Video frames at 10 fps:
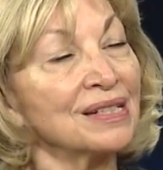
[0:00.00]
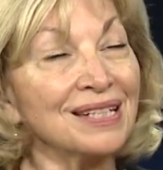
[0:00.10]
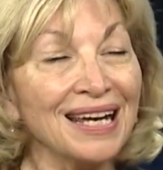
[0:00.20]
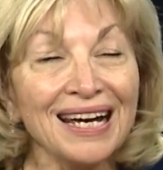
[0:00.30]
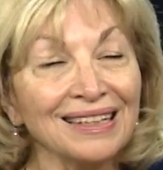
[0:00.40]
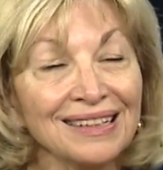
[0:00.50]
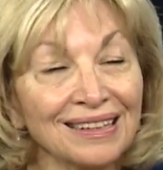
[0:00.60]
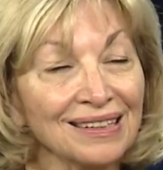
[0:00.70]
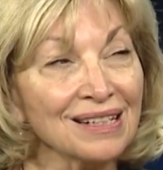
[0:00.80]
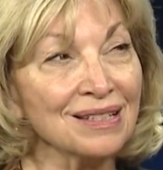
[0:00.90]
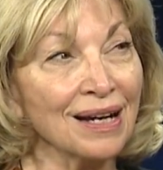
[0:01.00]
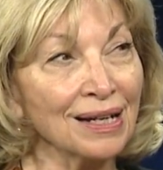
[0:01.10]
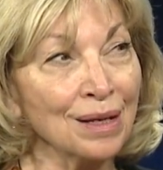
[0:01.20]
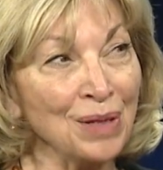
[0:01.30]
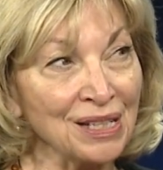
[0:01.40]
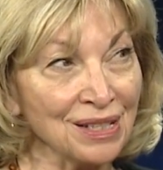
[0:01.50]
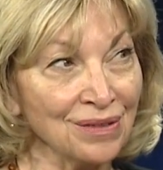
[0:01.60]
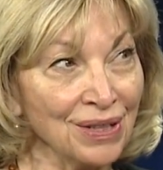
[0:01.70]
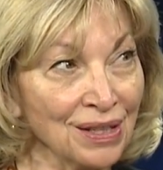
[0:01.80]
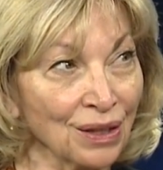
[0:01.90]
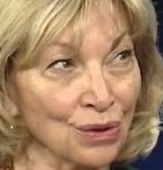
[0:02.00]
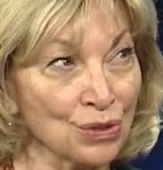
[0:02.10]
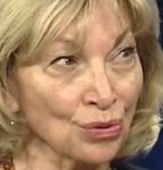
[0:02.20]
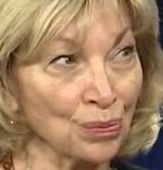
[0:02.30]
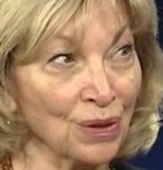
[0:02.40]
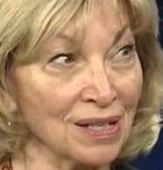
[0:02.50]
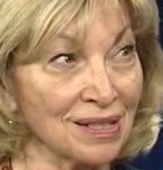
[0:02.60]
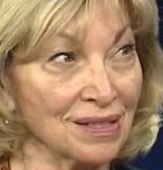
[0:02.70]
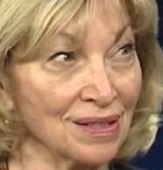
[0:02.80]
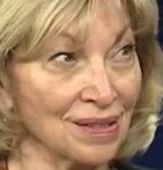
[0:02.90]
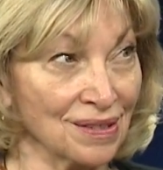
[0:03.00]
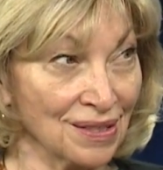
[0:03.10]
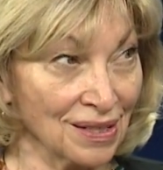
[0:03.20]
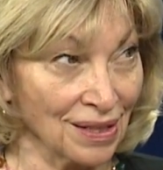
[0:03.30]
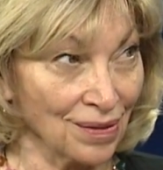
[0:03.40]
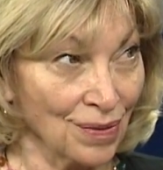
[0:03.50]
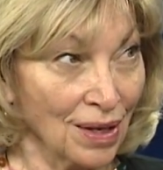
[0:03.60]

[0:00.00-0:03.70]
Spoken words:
technically, it's not MATV that goes through the process, it's the city.